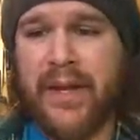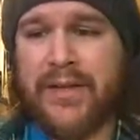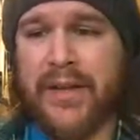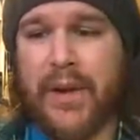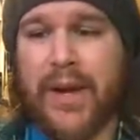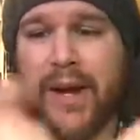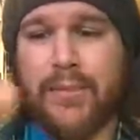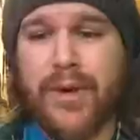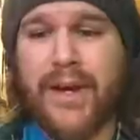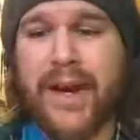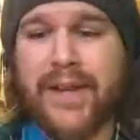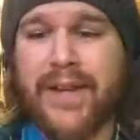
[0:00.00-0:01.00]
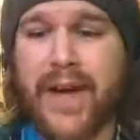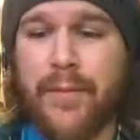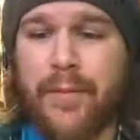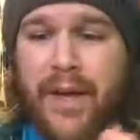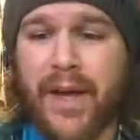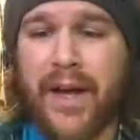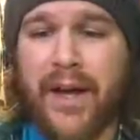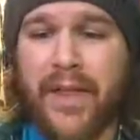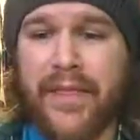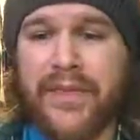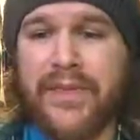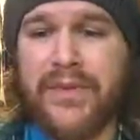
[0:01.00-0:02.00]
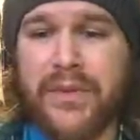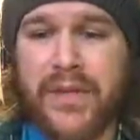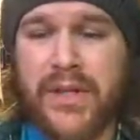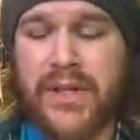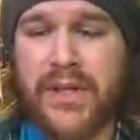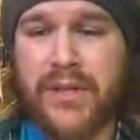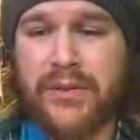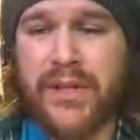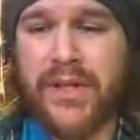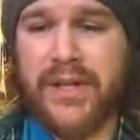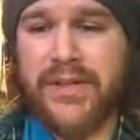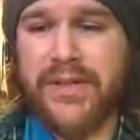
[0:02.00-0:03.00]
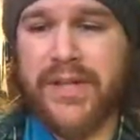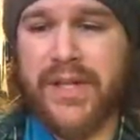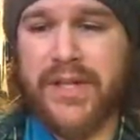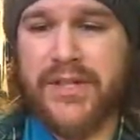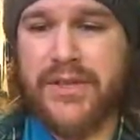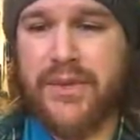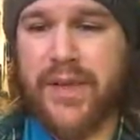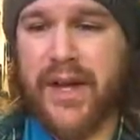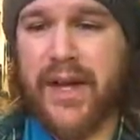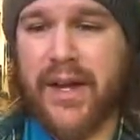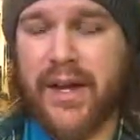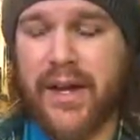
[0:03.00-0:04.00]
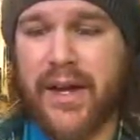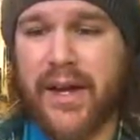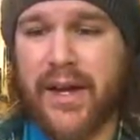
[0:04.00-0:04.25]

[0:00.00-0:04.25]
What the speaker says: So anyway, I'm running out of time. This is really a really interesting issue. They